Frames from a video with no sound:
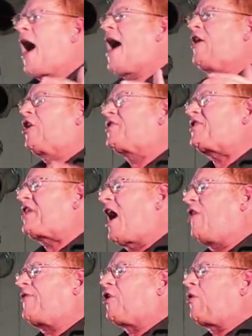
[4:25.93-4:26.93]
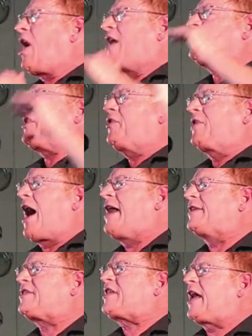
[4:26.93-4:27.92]
by herself across the
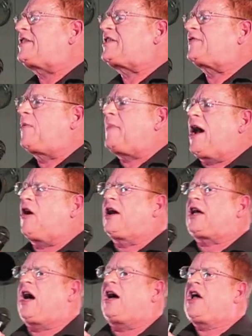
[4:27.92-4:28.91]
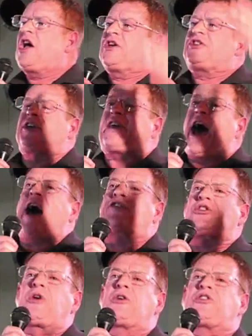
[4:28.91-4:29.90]
United States of America to
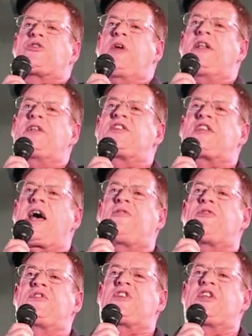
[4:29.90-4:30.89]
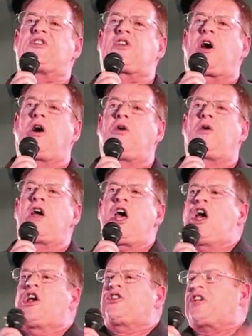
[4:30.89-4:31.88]
Castro Street in San Francisco.
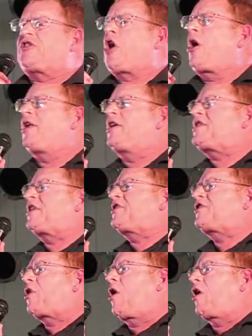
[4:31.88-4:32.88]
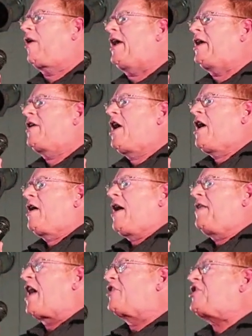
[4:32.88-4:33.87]
She told us this story,
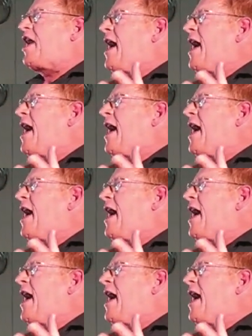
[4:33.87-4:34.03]
and then she